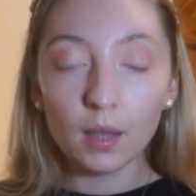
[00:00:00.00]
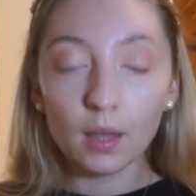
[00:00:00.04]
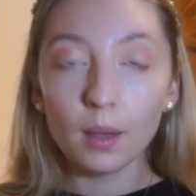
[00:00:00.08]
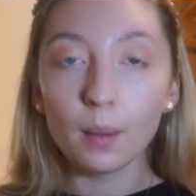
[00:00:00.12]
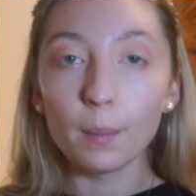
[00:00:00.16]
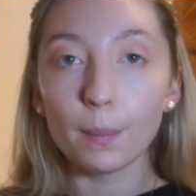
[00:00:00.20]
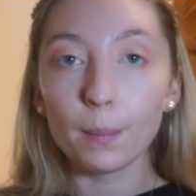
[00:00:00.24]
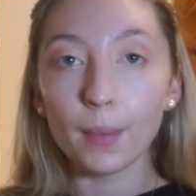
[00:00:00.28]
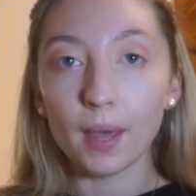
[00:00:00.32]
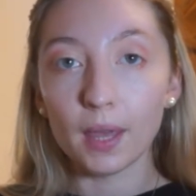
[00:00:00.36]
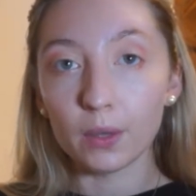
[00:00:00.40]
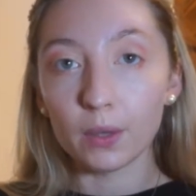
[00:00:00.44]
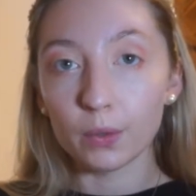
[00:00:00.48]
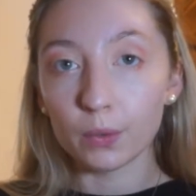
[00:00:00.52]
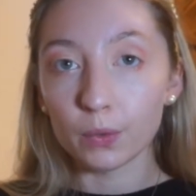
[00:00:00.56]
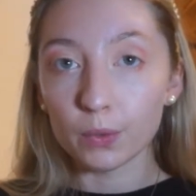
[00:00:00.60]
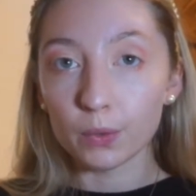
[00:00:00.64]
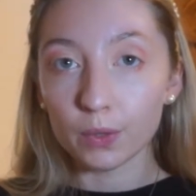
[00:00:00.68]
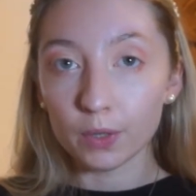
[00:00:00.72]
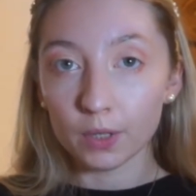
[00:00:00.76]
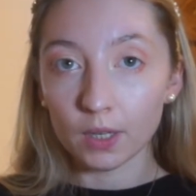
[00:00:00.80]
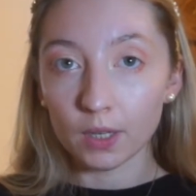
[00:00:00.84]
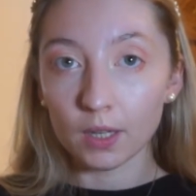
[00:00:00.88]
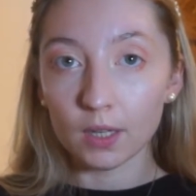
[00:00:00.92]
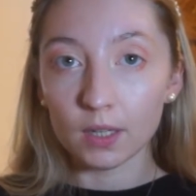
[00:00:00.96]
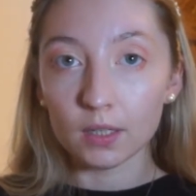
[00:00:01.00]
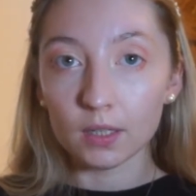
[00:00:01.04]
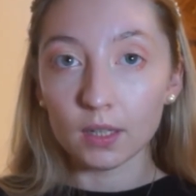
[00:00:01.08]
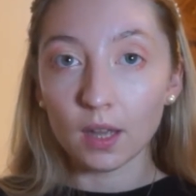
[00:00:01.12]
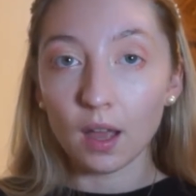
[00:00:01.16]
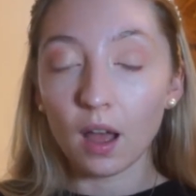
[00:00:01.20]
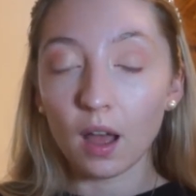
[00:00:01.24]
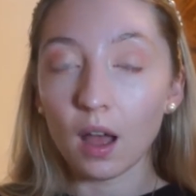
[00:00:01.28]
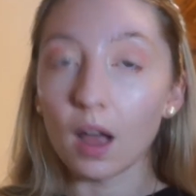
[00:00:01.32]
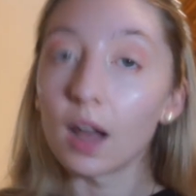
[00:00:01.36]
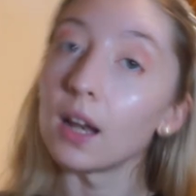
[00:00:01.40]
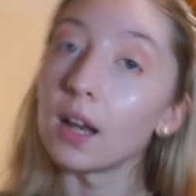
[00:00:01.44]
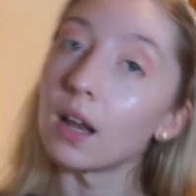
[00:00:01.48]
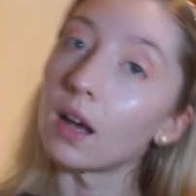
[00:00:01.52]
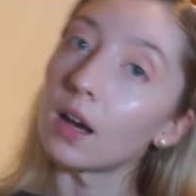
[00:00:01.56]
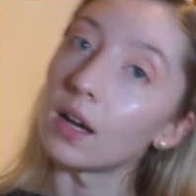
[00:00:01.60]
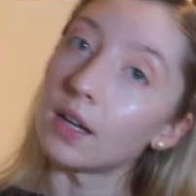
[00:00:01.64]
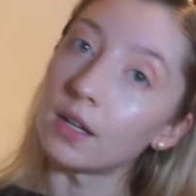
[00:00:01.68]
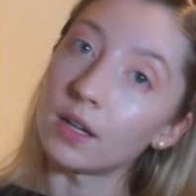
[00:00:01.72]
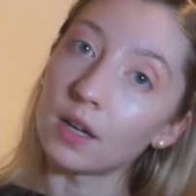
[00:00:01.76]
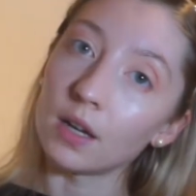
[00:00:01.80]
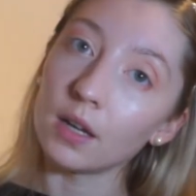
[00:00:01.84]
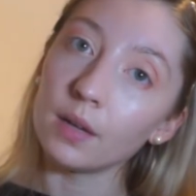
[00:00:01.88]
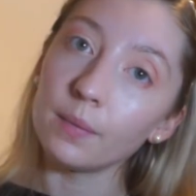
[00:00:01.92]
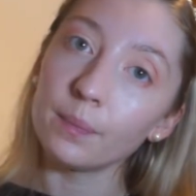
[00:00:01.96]
pale coloured
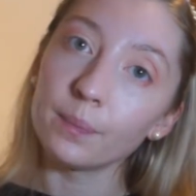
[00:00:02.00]
eyeliner.